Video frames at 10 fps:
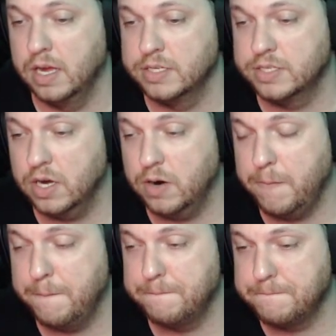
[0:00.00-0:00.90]

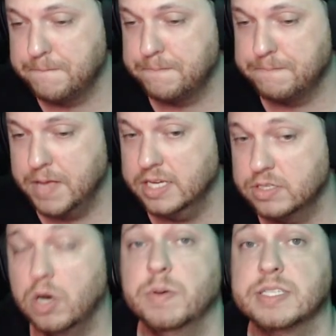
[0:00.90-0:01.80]
So,
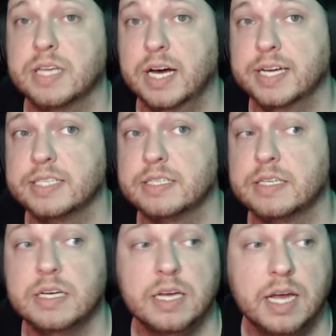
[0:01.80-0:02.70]
as always, guys,